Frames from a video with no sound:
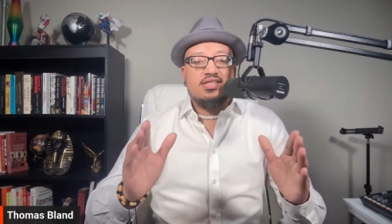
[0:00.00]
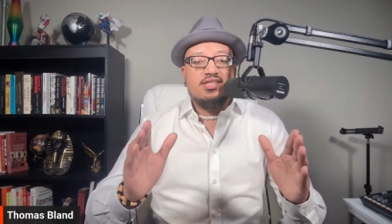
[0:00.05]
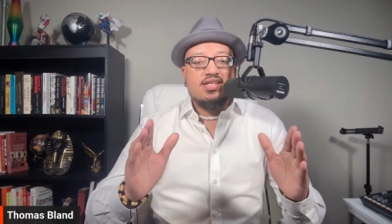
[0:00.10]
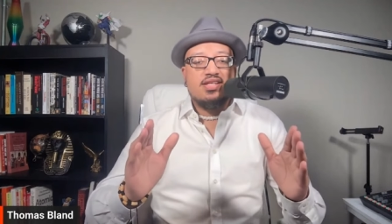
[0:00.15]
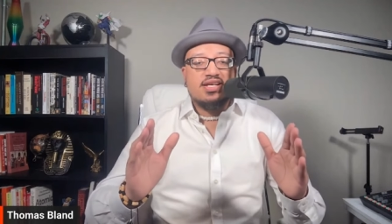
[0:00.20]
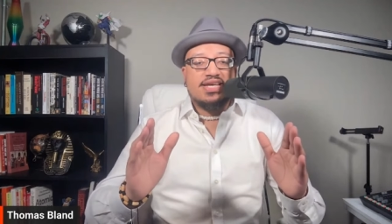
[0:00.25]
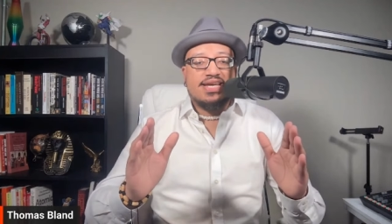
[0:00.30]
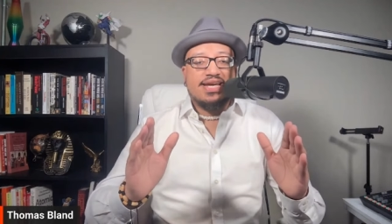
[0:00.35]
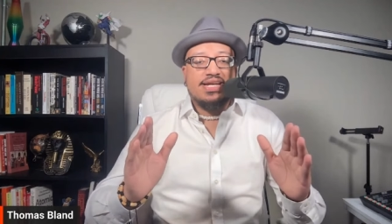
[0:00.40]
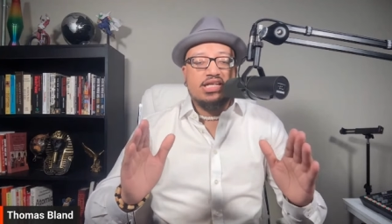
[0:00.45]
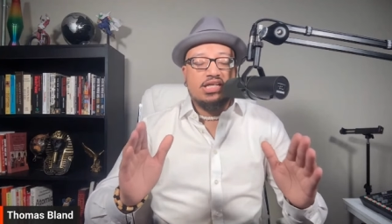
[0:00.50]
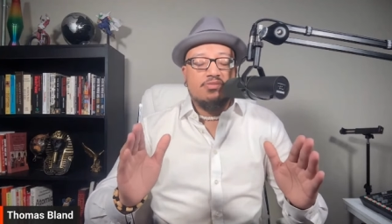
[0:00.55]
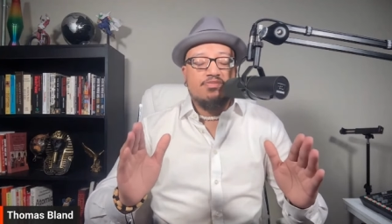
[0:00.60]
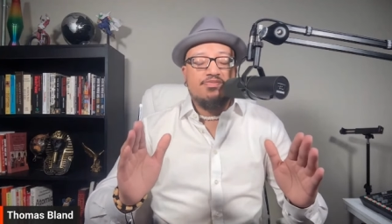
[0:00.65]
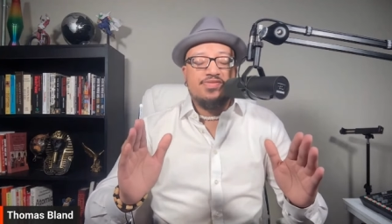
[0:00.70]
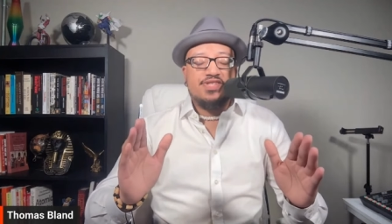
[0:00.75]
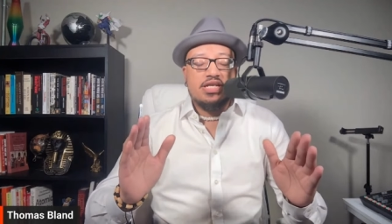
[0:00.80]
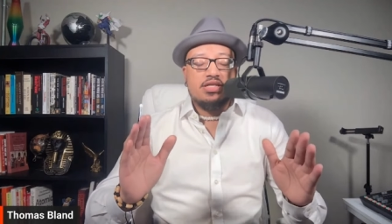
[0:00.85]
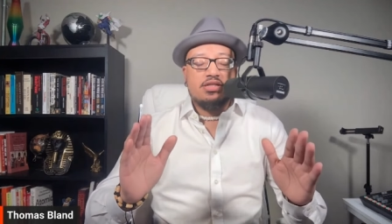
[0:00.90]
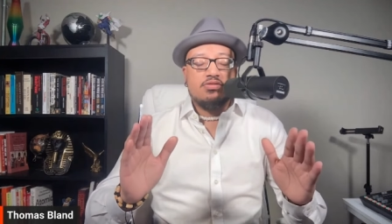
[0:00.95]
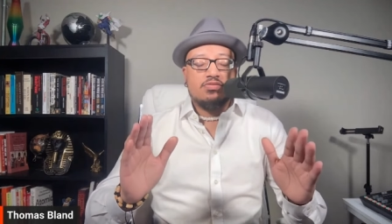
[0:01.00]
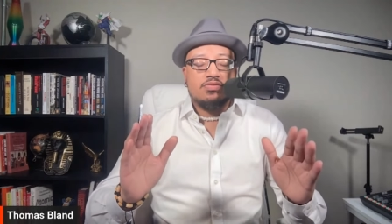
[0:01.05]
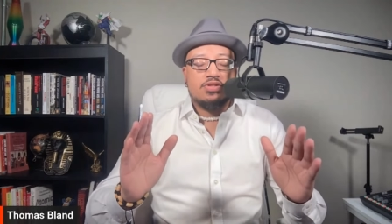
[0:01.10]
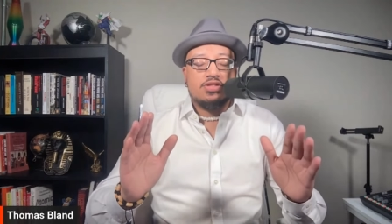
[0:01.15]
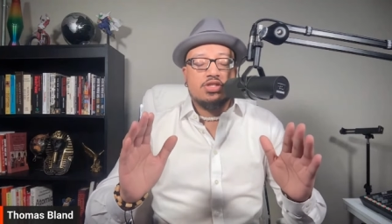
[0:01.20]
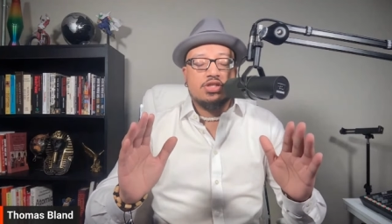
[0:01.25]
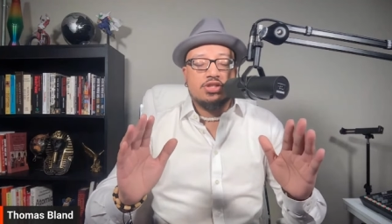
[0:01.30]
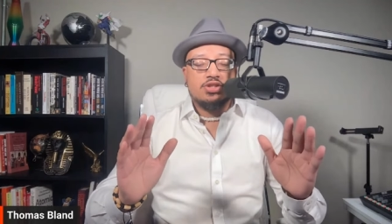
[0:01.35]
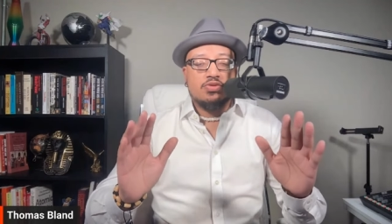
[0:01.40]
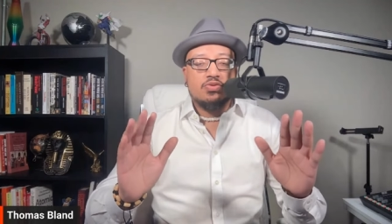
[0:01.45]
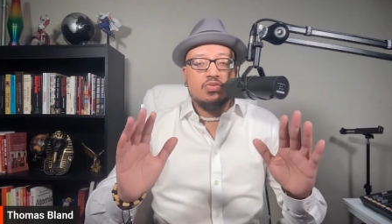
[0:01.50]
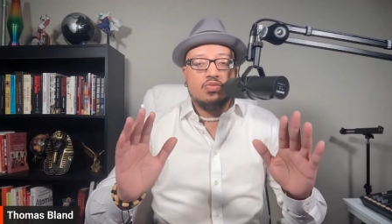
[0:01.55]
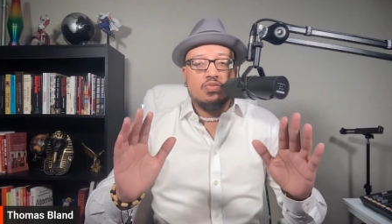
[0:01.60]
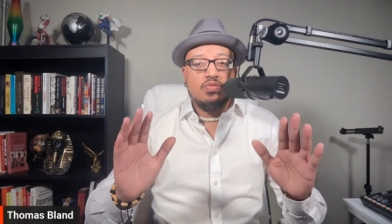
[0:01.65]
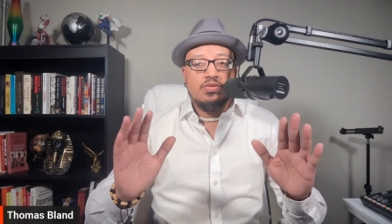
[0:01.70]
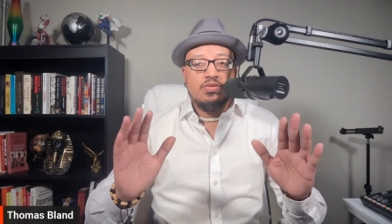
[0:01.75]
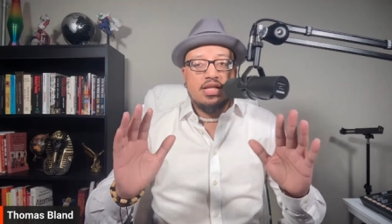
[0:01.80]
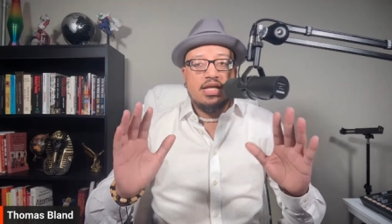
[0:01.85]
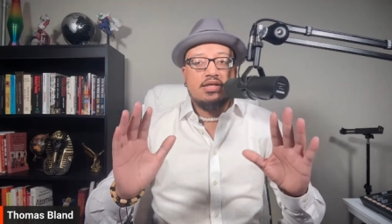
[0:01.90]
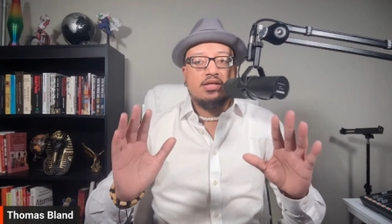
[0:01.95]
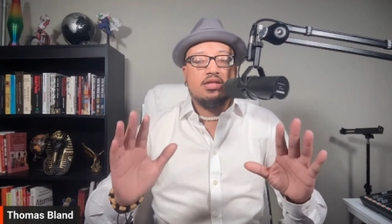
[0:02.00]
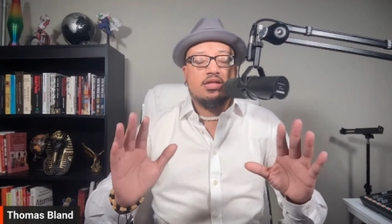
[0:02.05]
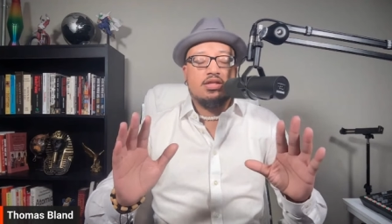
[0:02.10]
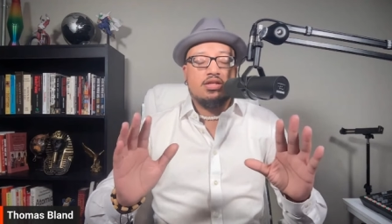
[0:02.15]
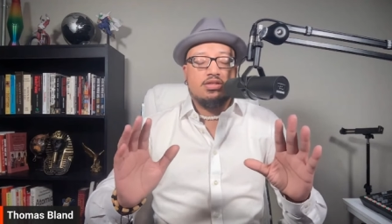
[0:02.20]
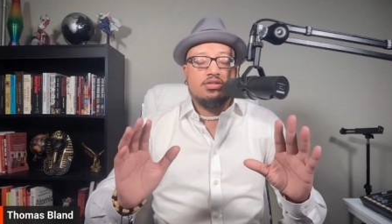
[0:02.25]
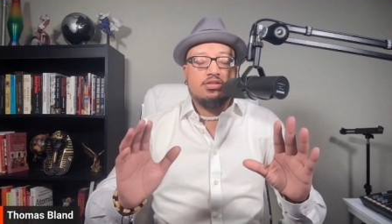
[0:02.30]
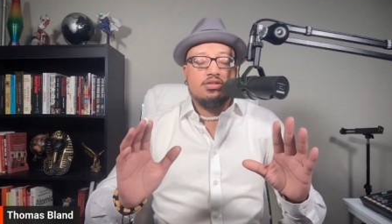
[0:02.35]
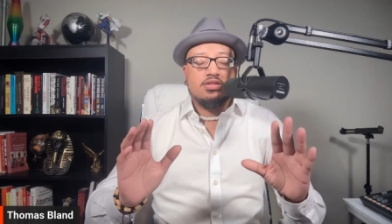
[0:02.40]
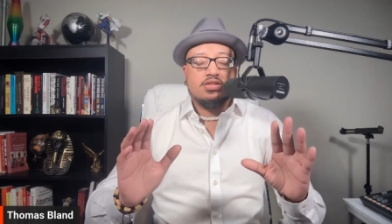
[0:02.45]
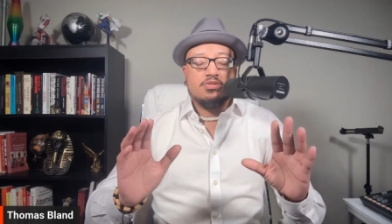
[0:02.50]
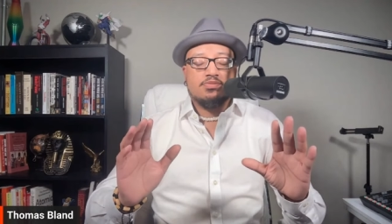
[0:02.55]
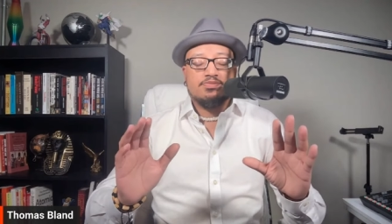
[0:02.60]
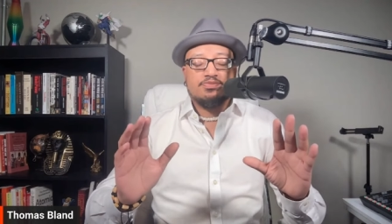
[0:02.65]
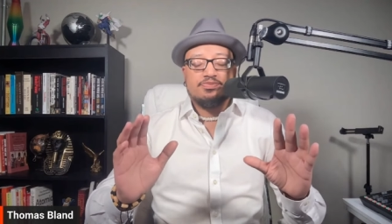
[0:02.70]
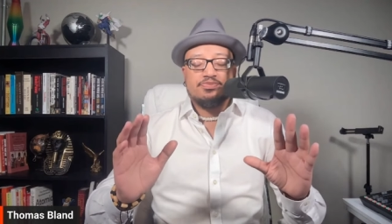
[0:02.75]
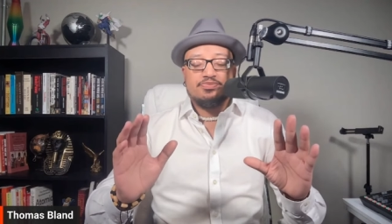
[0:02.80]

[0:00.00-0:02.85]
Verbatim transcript: the game down to you ladies.